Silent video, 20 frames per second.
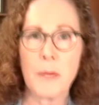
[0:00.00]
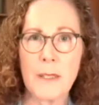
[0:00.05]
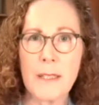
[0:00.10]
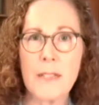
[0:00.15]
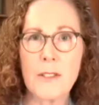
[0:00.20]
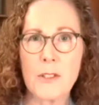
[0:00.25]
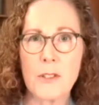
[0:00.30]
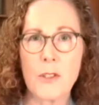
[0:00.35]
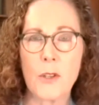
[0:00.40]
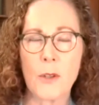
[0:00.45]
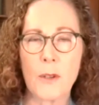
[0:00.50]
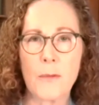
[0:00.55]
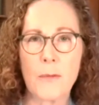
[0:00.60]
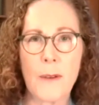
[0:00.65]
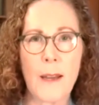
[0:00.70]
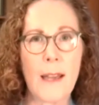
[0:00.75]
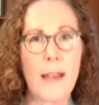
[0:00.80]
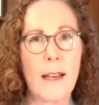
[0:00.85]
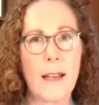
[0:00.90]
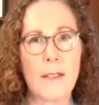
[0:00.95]
please
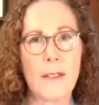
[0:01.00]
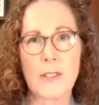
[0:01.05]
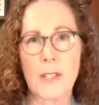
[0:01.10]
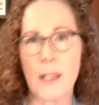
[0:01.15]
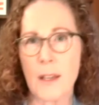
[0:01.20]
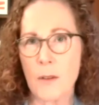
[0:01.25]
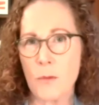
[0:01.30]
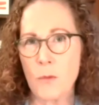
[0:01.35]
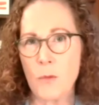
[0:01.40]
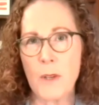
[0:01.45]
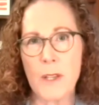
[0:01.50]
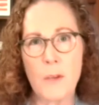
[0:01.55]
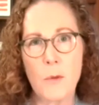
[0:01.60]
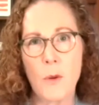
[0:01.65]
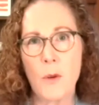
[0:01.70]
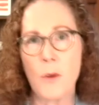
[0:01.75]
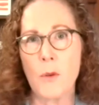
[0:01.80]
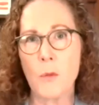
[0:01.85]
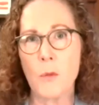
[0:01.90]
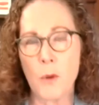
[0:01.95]
notify us and we will